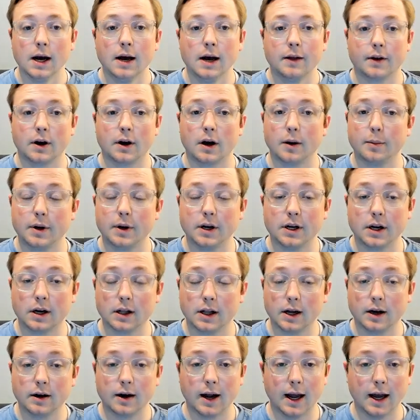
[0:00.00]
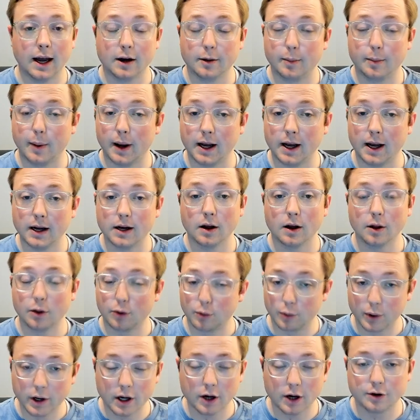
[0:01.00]
The company declared and paid
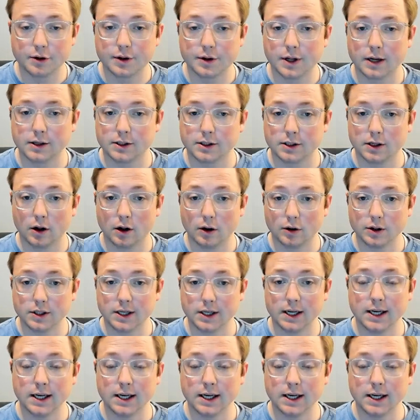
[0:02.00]
$300,000